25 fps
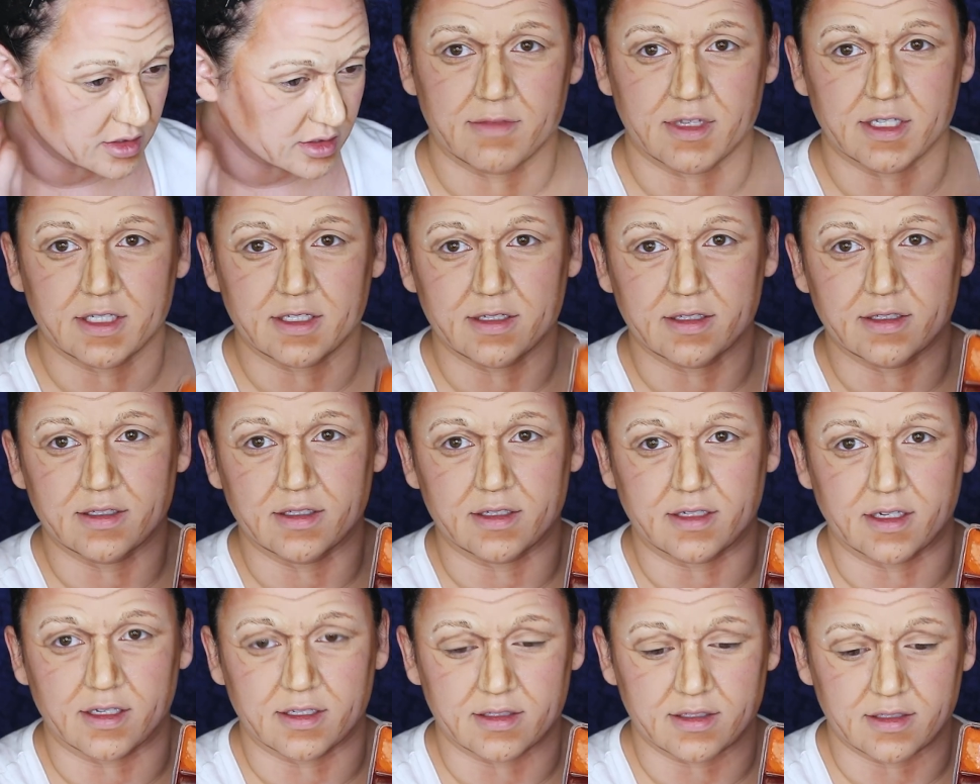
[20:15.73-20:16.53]
This
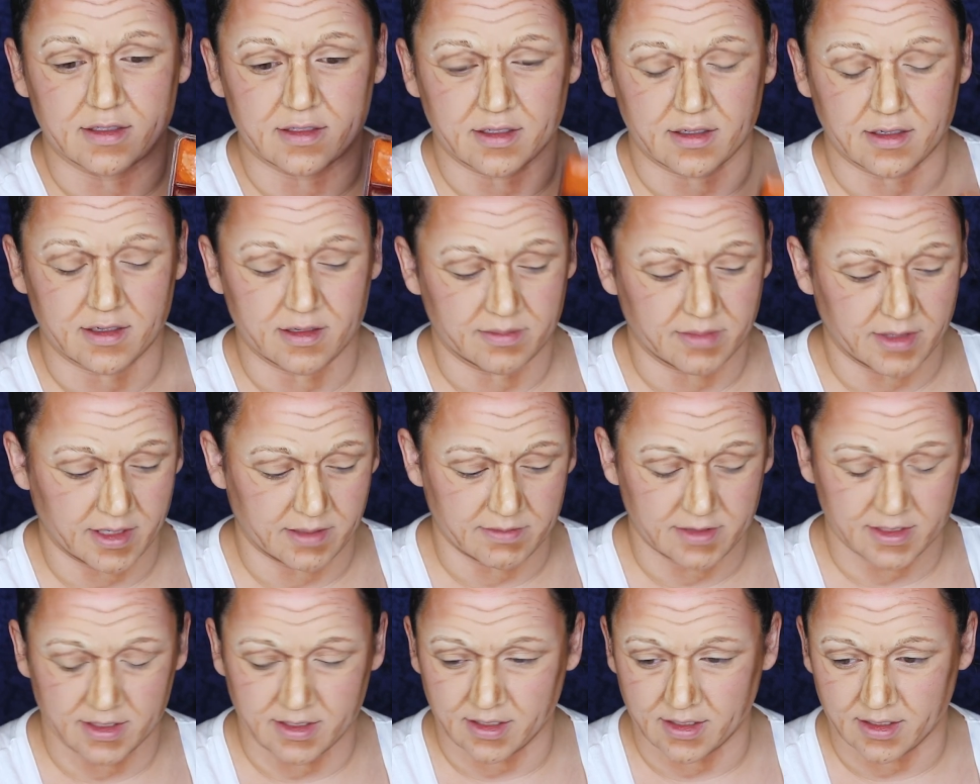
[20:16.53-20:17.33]
isn't necessary, but
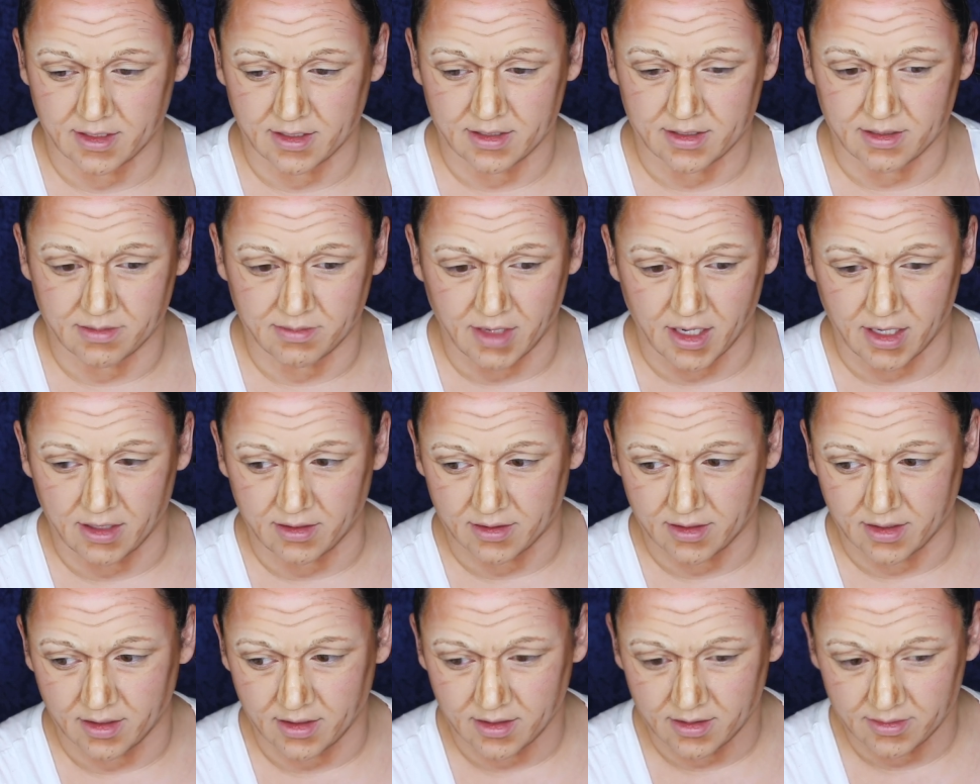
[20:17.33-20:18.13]
I'm just getting some
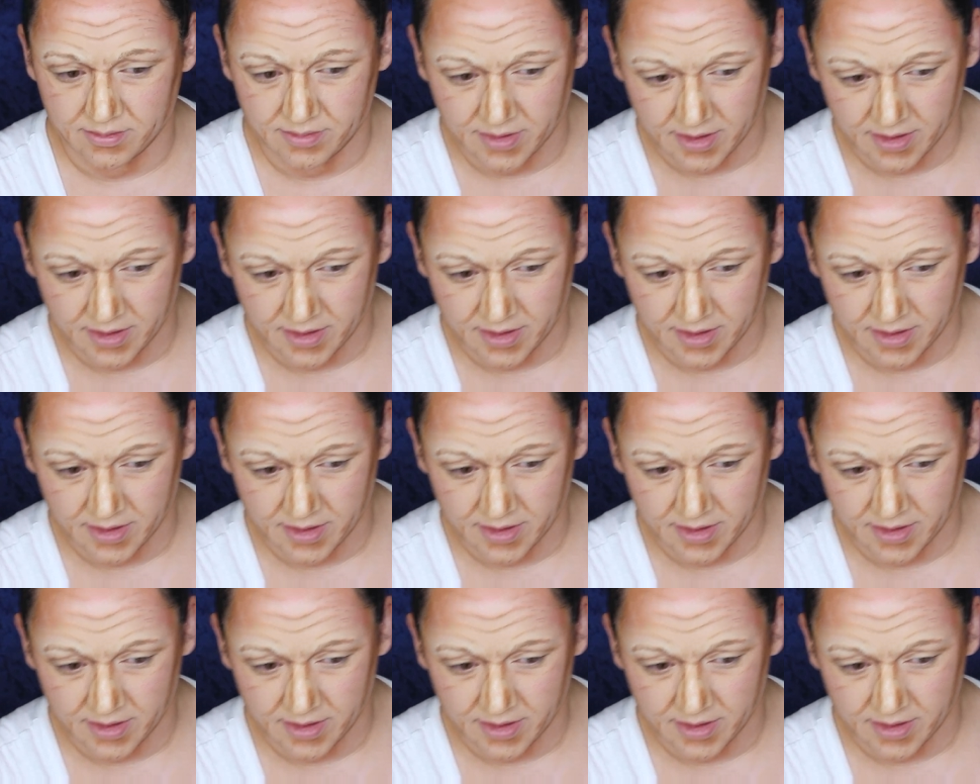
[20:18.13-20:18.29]
alcohol